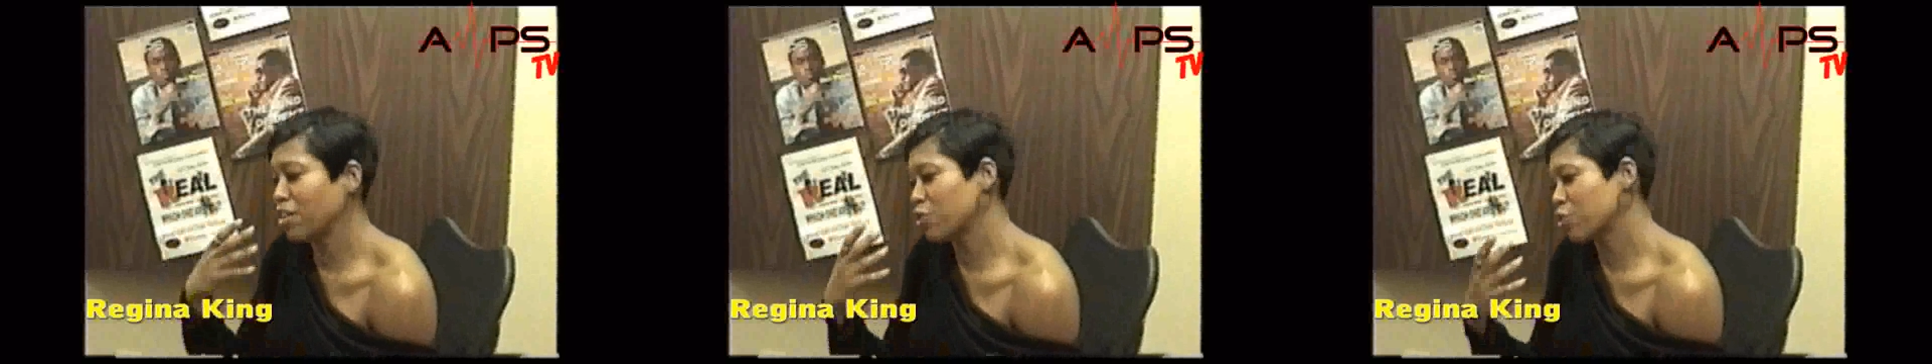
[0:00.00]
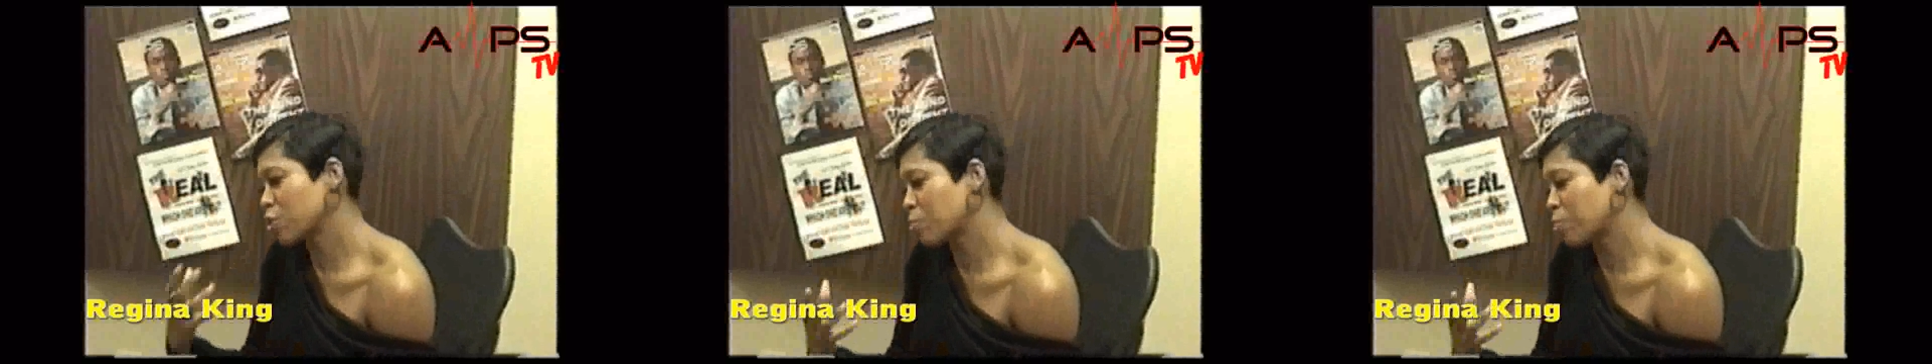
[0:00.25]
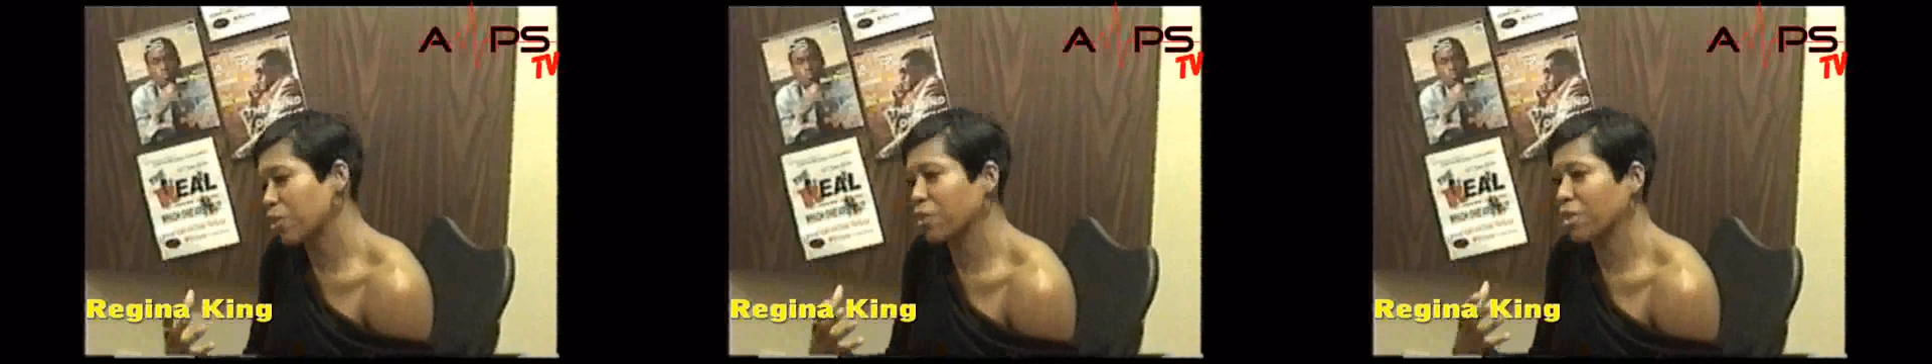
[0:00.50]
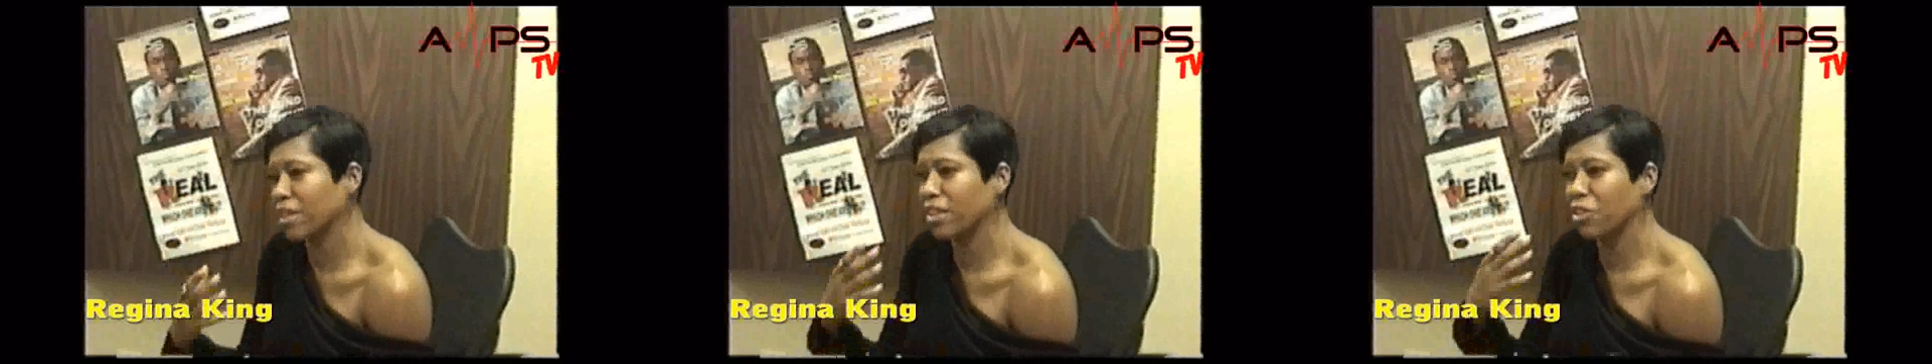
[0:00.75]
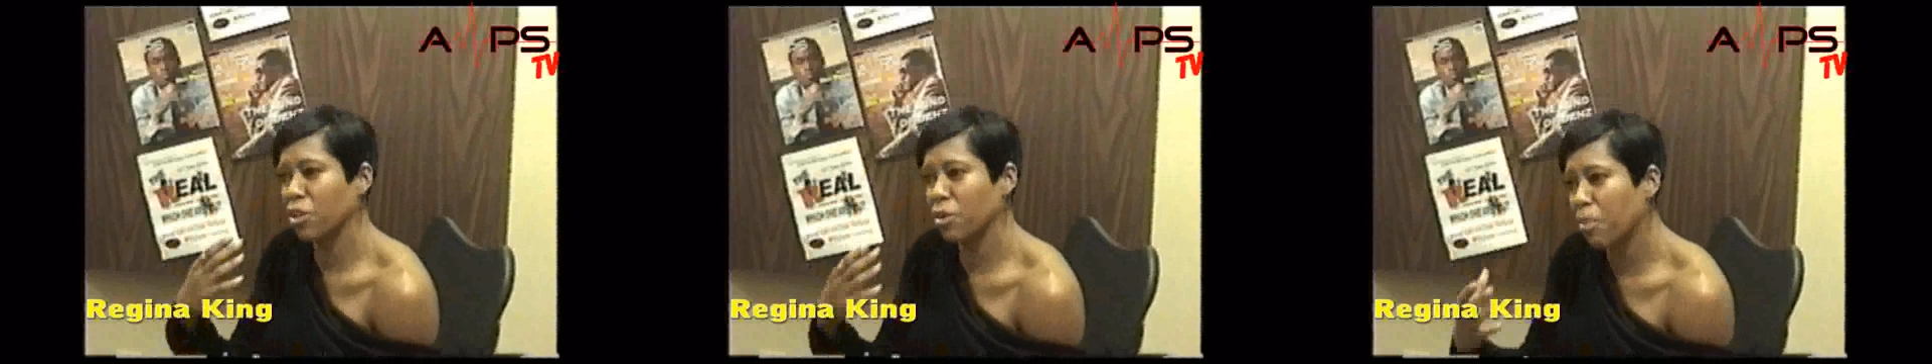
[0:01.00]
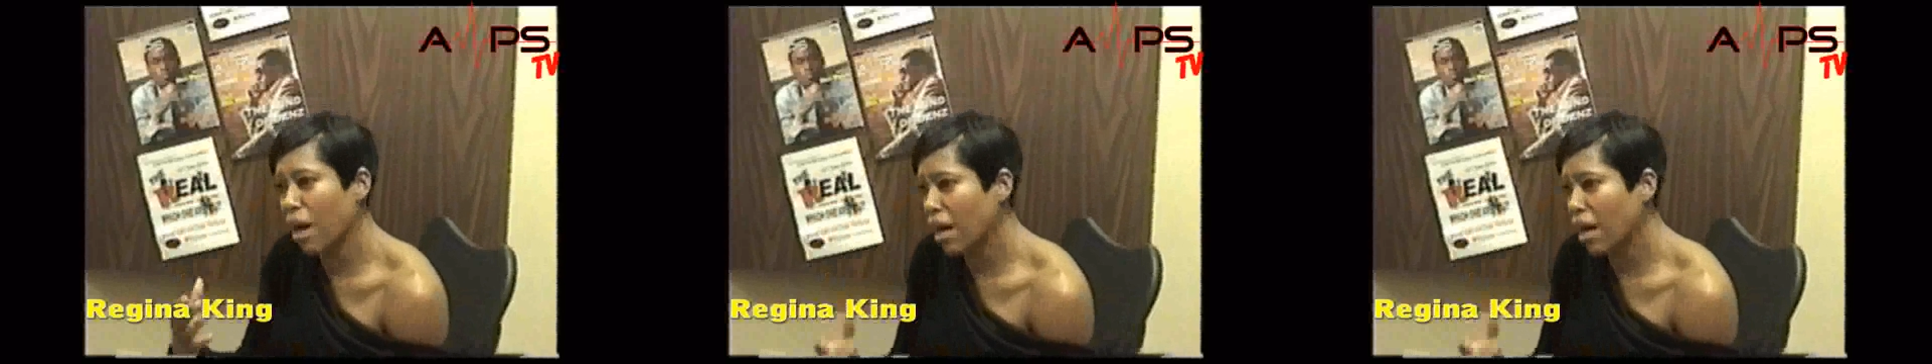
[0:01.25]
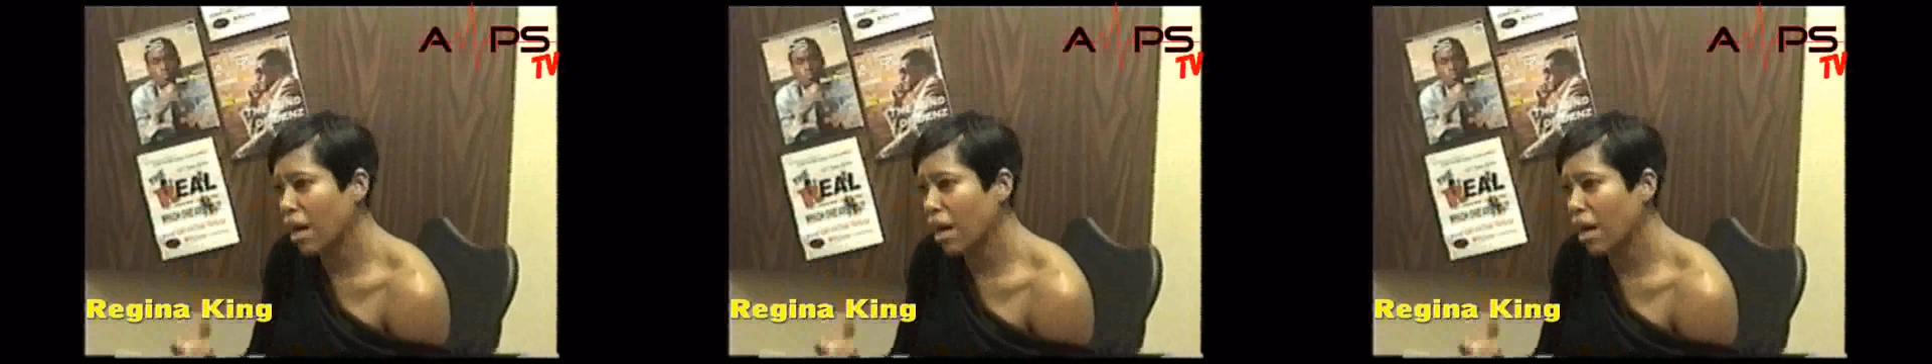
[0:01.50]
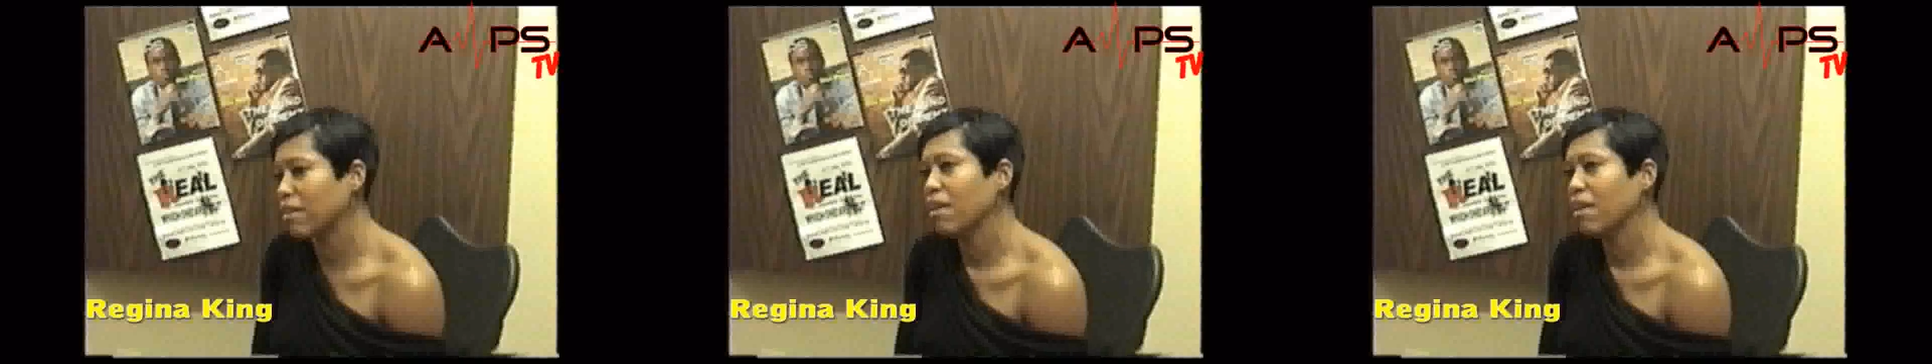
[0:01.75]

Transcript: your spirit and your body.